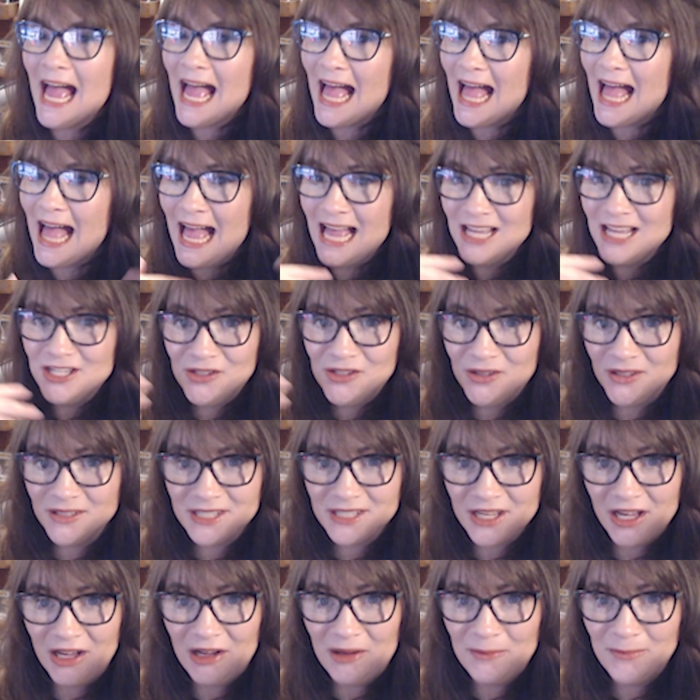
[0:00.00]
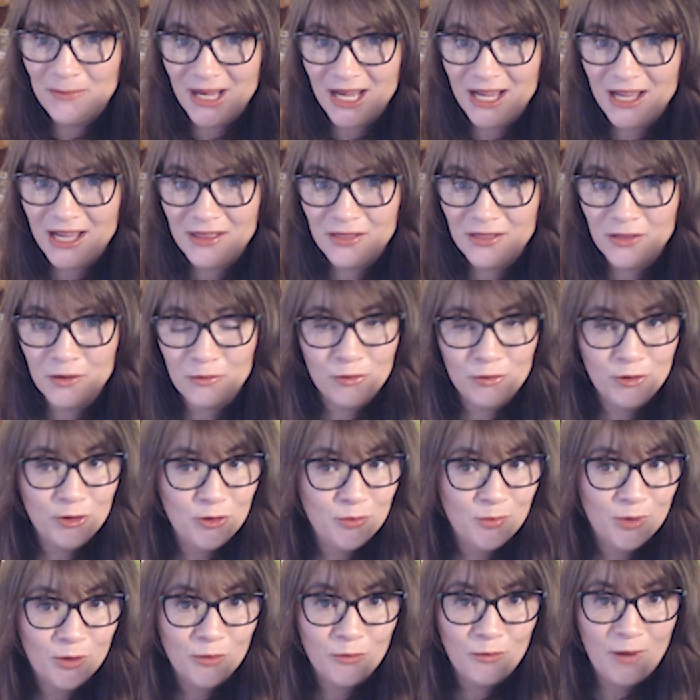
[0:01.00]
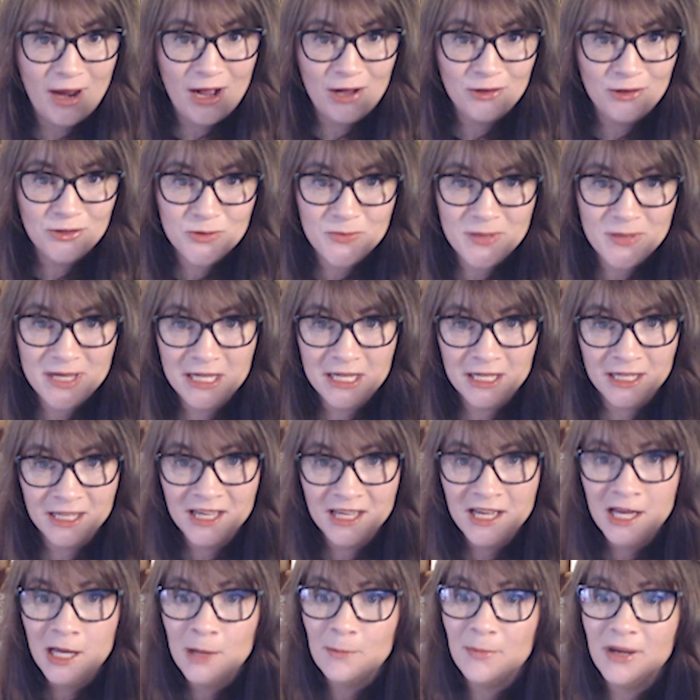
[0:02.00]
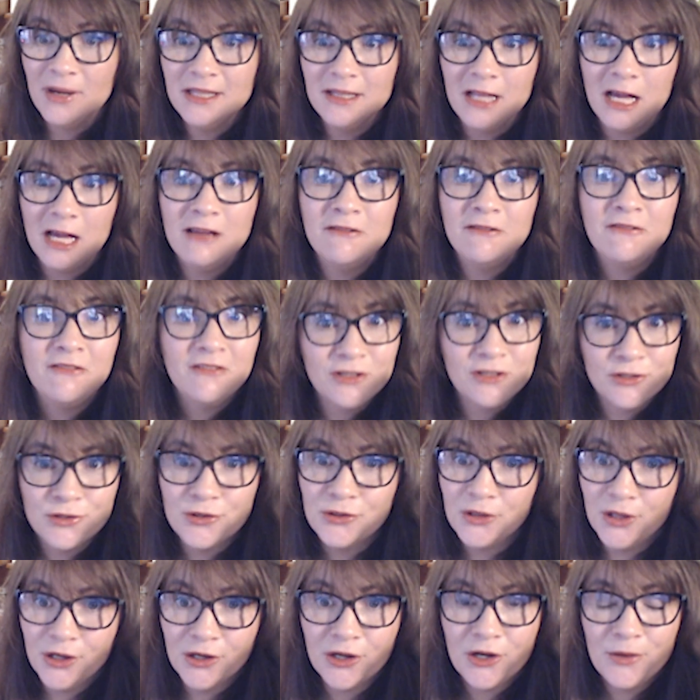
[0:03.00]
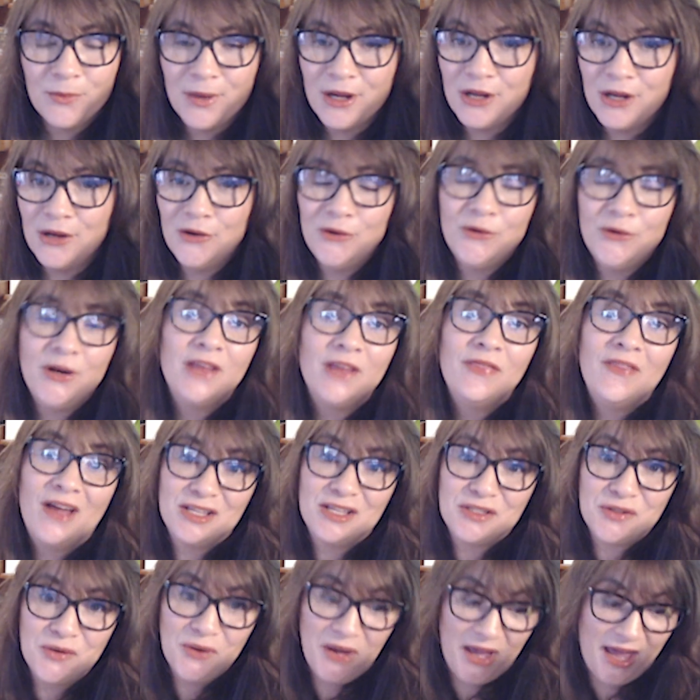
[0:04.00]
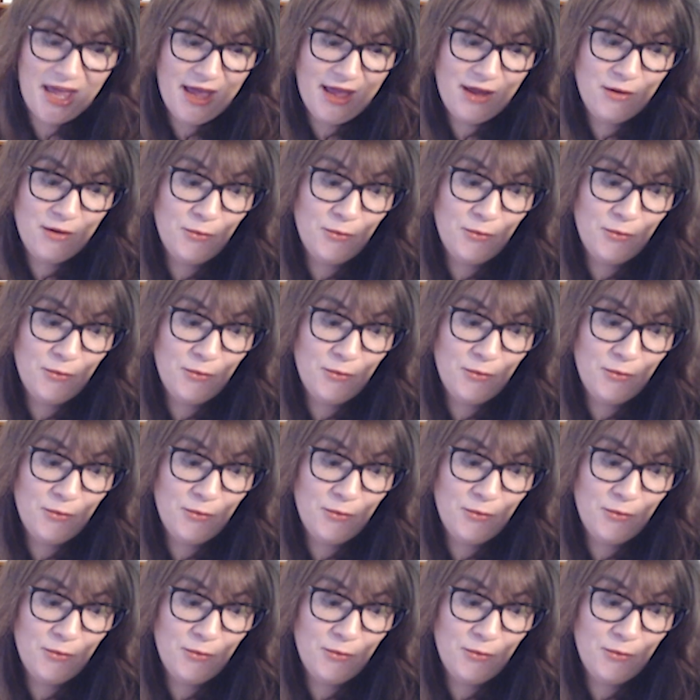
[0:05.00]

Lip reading: As you can tell by the room around me, my life is no longer my own, and that's okay.